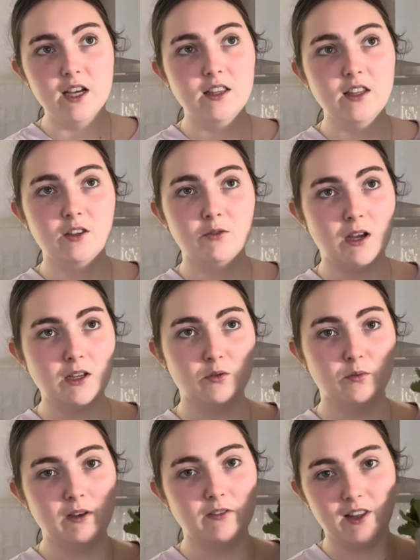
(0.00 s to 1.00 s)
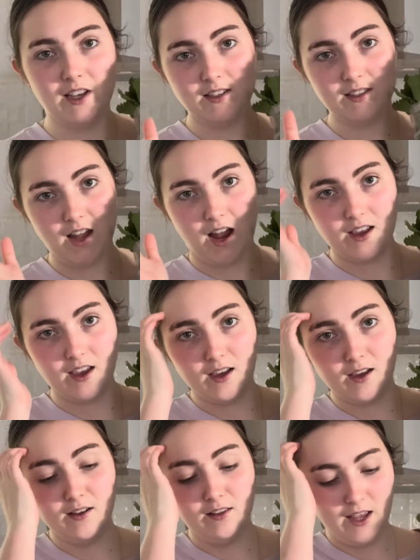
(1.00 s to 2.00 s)
and then the rest will be for
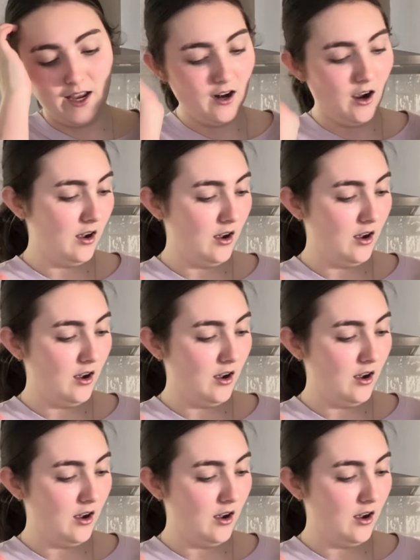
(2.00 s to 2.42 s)
snacking later.